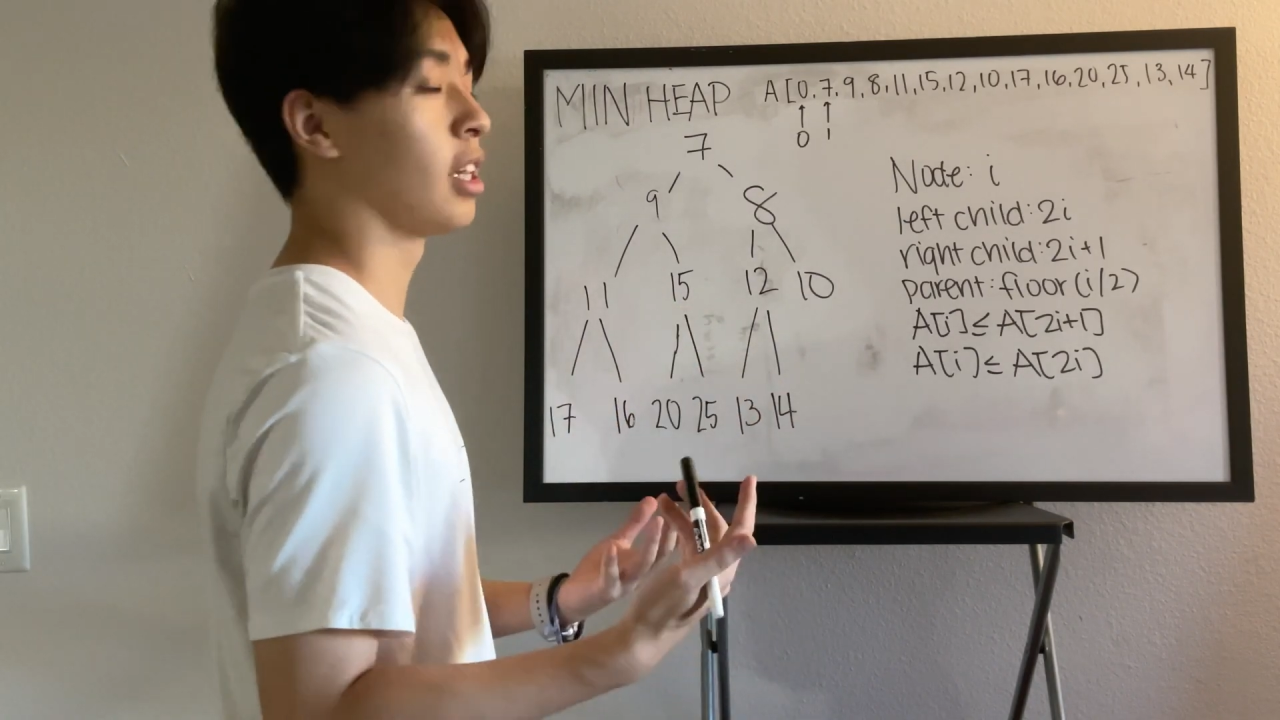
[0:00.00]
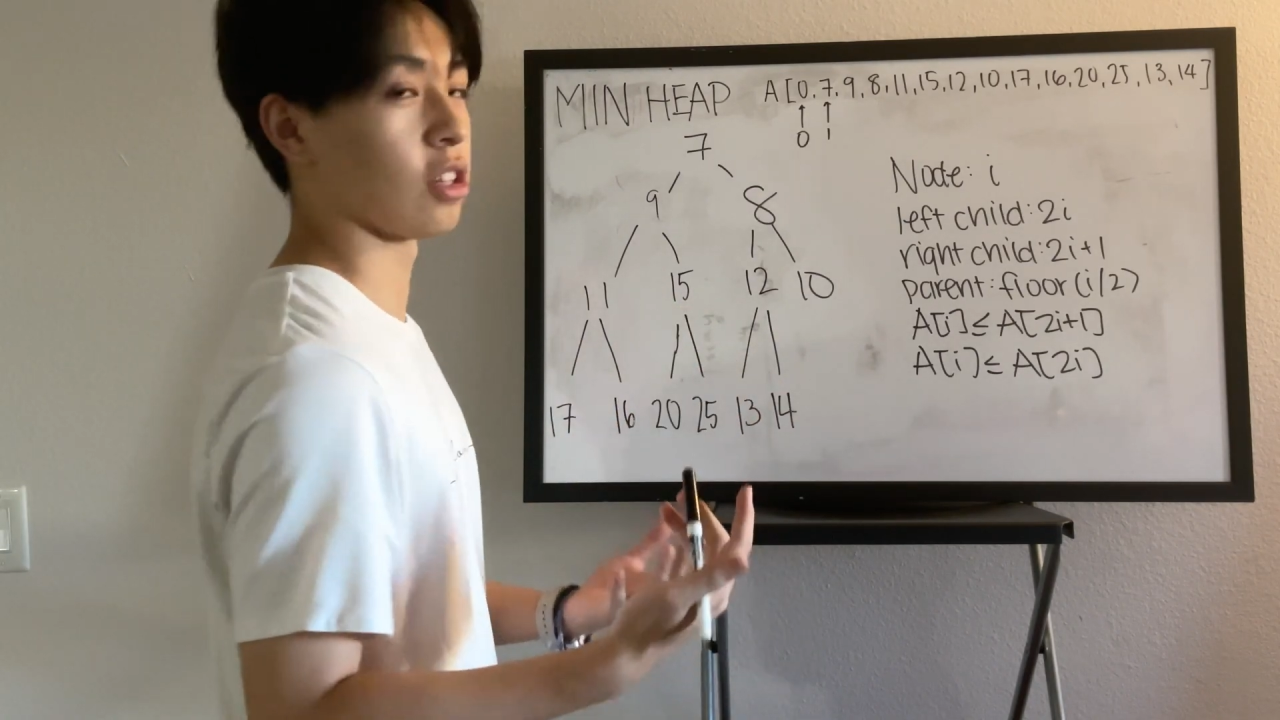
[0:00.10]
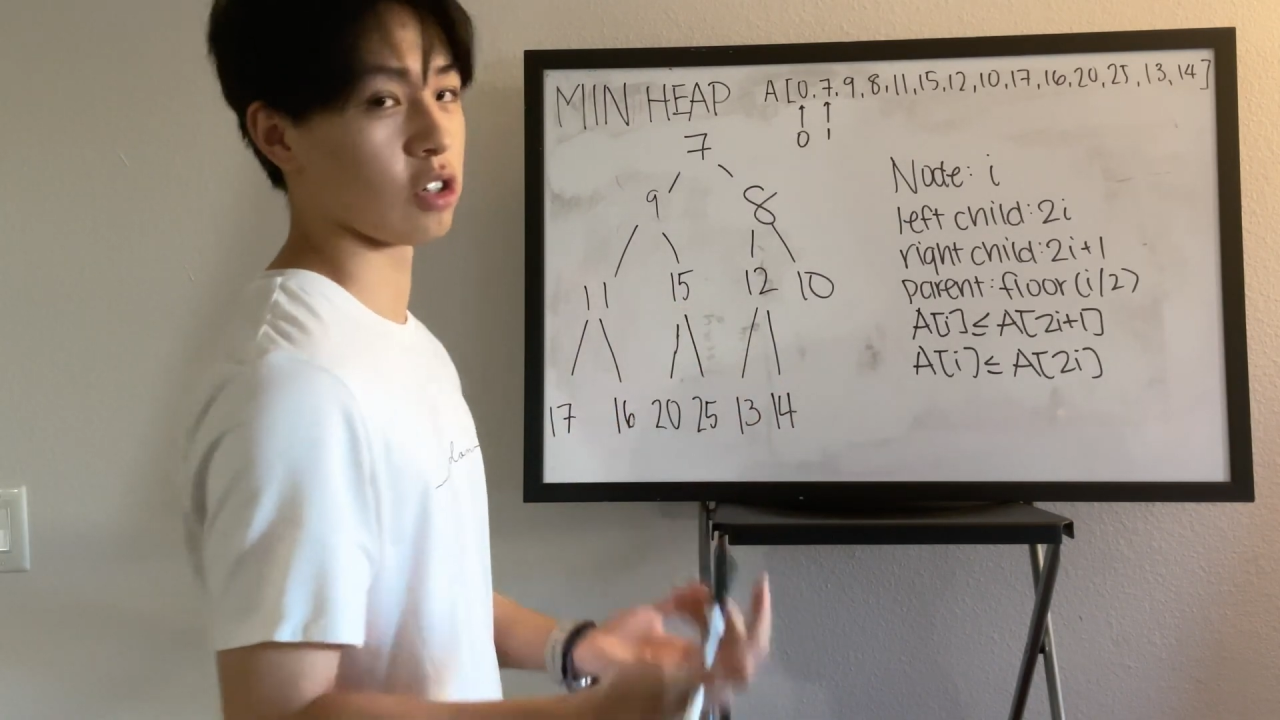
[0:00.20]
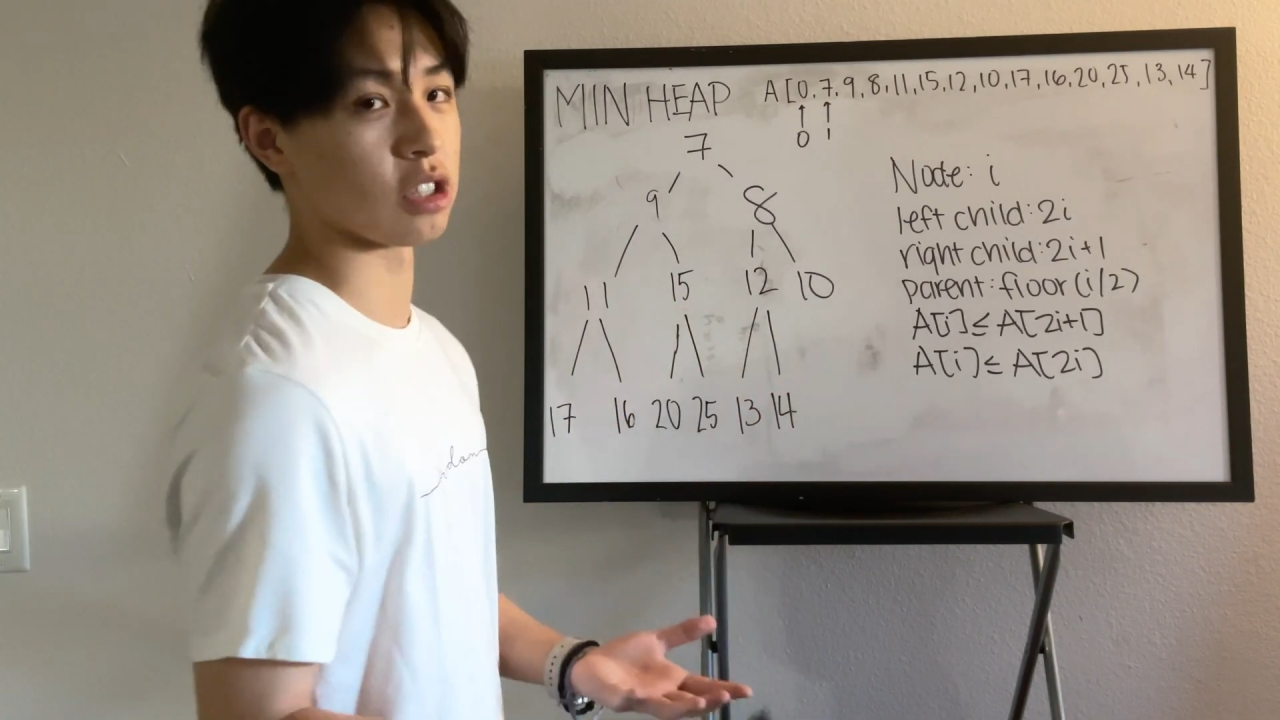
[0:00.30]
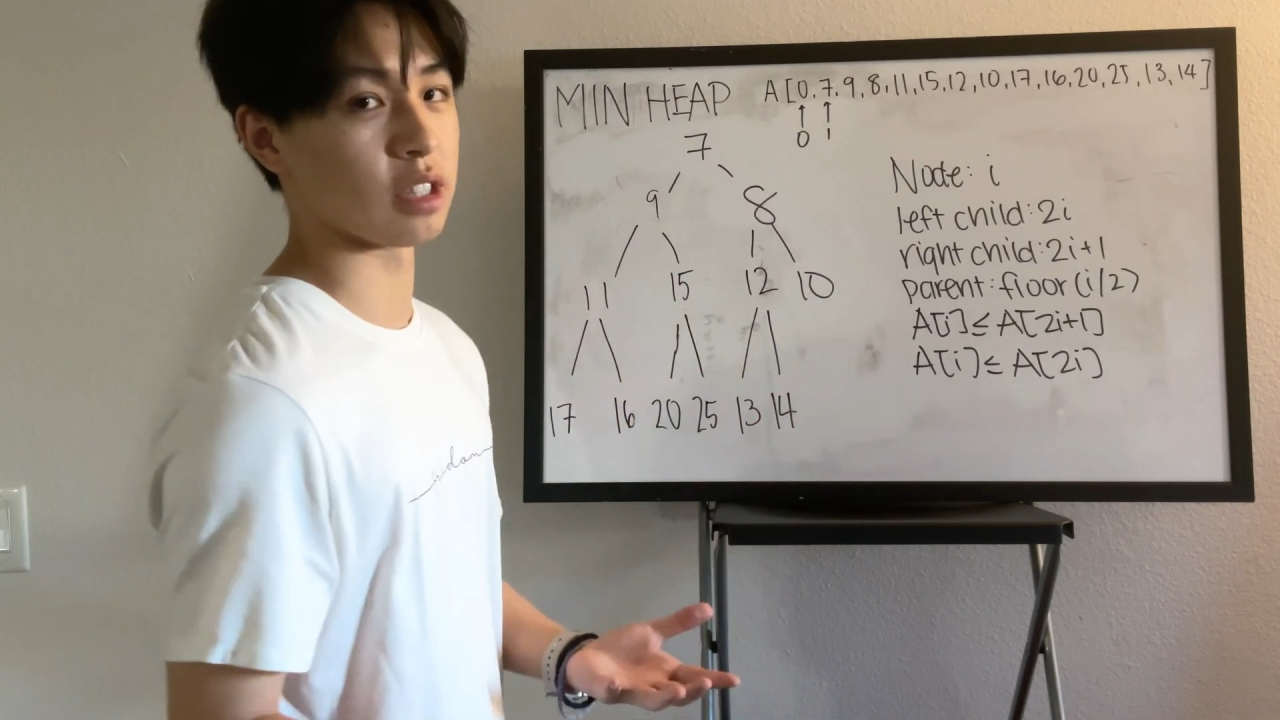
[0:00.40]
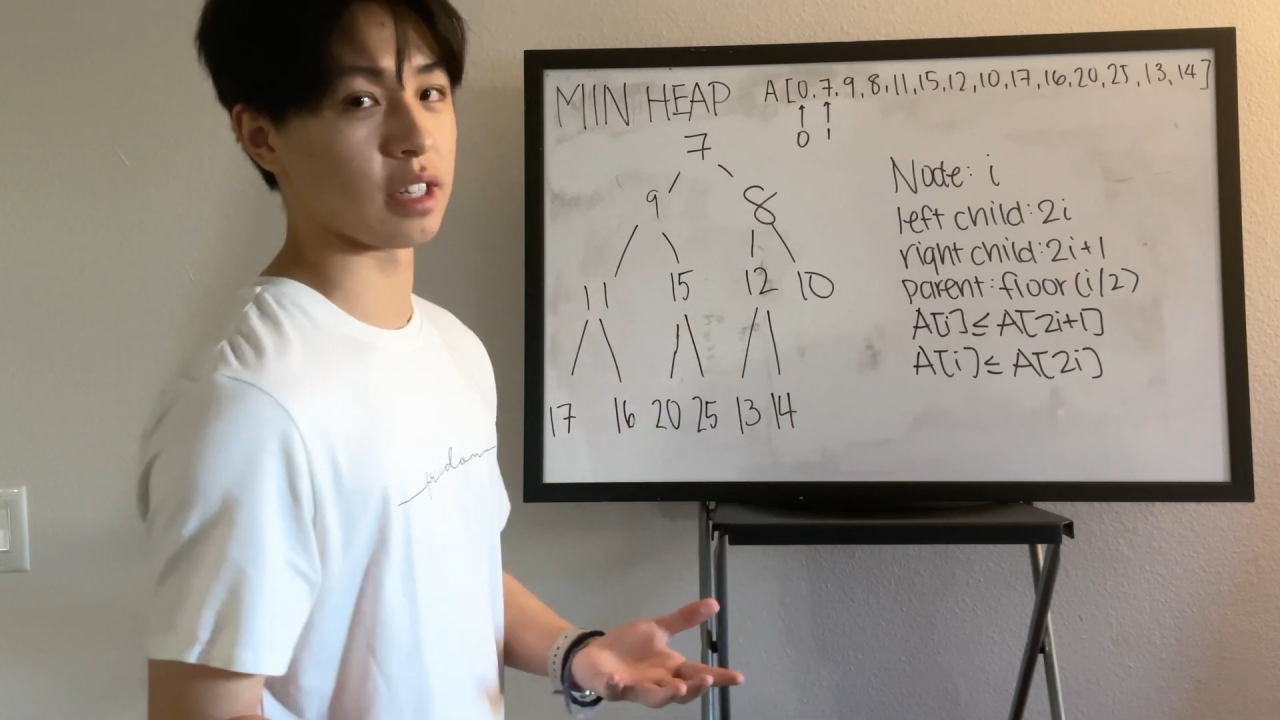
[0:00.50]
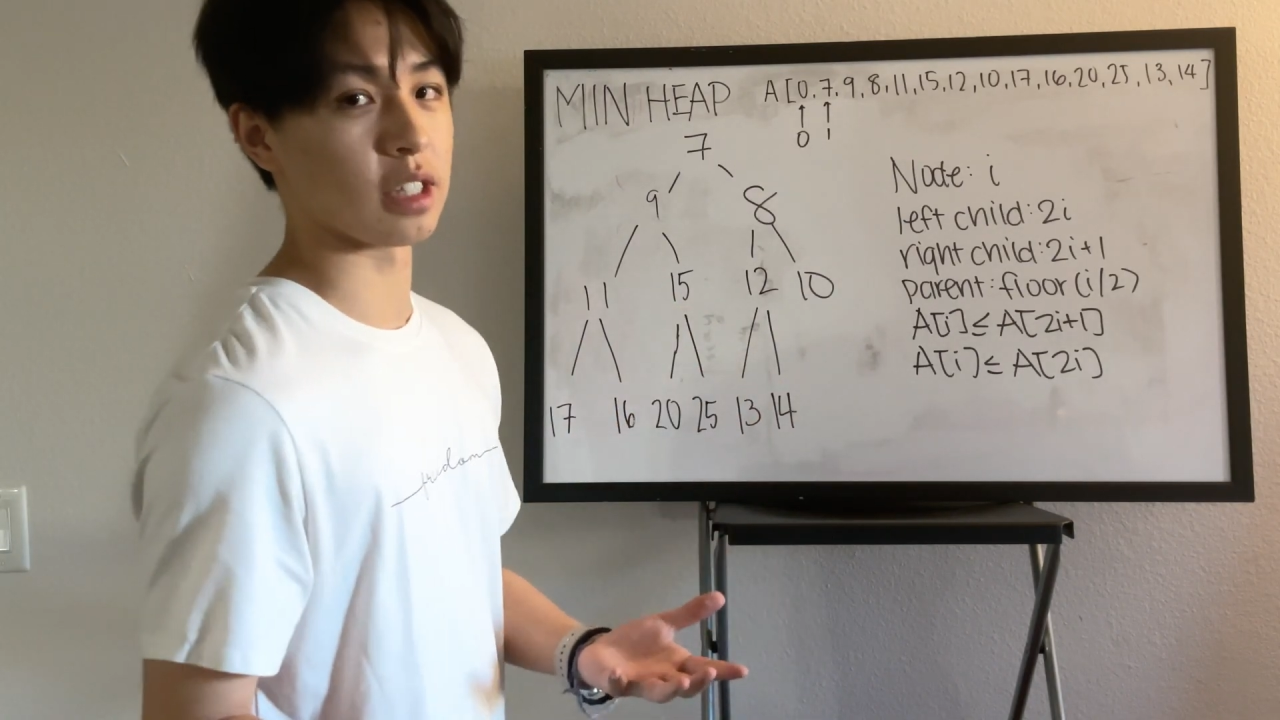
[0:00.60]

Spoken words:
larger than